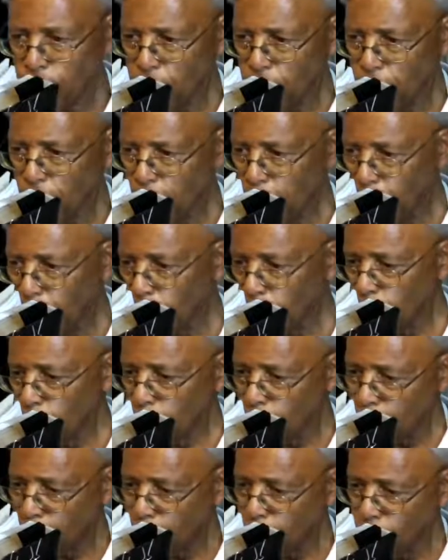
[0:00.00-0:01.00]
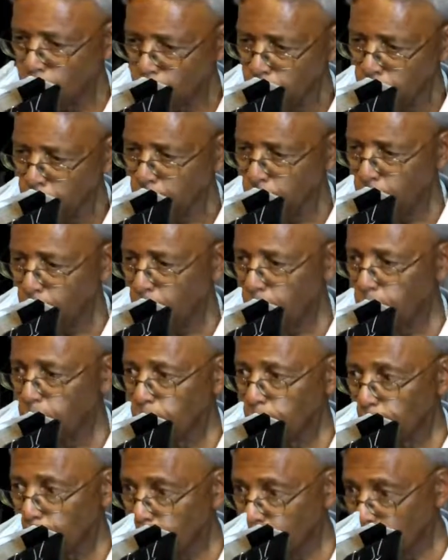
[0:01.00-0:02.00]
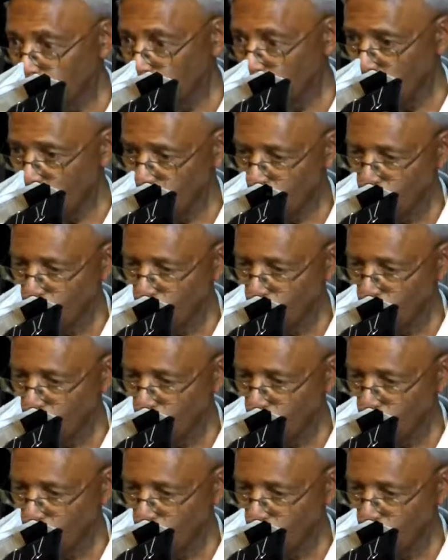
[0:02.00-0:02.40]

not an angel, the angel is a saint.